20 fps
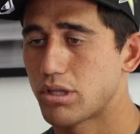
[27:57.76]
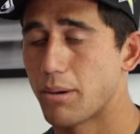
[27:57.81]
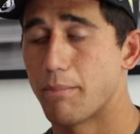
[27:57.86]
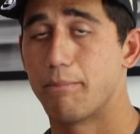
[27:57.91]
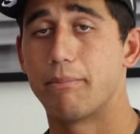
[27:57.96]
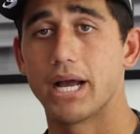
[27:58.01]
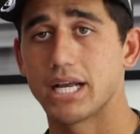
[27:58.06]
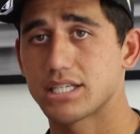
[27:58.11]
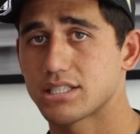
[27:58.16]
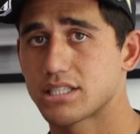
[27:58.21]
the
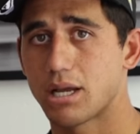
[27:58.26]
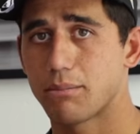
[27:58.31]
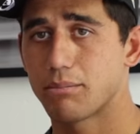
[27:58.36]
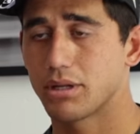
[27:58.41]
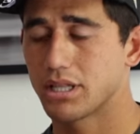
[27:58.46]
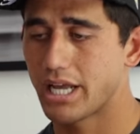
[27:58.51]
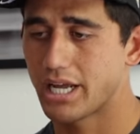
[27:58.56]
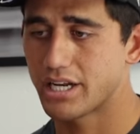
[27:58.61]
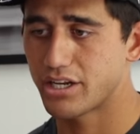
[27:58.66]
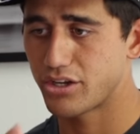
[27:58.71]
best type
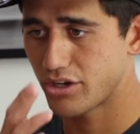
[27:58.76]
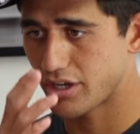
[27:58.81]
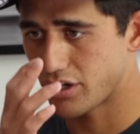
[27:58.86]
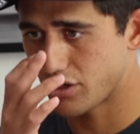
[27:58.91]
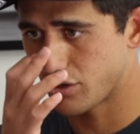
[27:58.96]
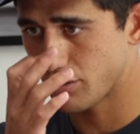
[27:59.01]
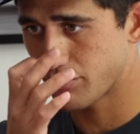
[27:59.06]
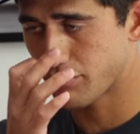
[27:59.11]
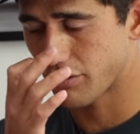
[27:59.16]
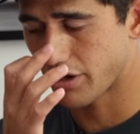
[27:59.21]
of landing you can
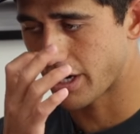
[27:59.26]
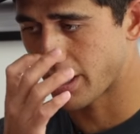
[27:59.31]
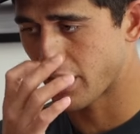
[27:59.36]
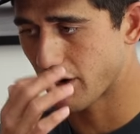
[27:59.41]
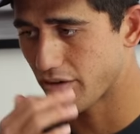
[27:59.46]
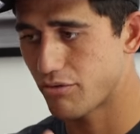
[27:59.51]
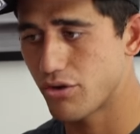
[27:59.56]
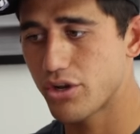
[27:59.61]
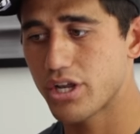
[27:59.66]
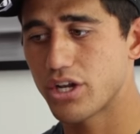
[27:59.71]
do for an air.
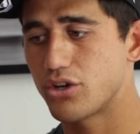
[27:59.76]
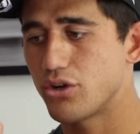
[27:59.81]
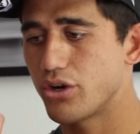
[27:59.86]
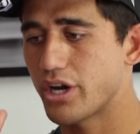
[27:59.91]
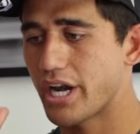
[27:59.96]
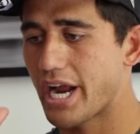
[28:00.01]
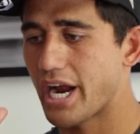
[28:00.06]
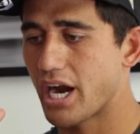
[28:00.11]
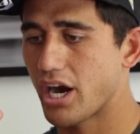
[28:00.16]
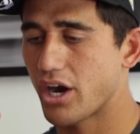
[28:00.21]
If you can do
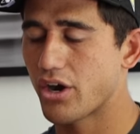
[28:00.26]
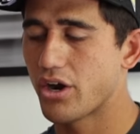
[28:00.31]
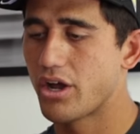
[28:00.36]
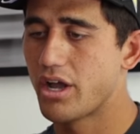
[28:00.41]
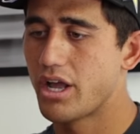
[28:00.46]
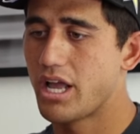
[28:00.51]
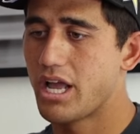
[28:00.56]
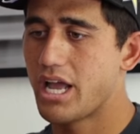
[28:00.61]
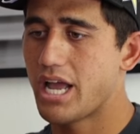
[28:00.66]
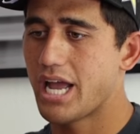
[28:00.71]
an air
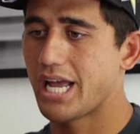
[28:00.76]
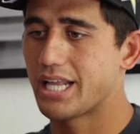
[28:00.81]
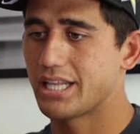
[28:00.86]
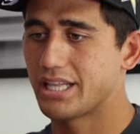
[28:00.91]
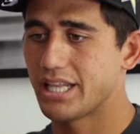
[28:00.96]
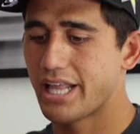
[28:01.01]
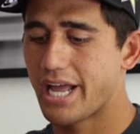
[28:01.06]
and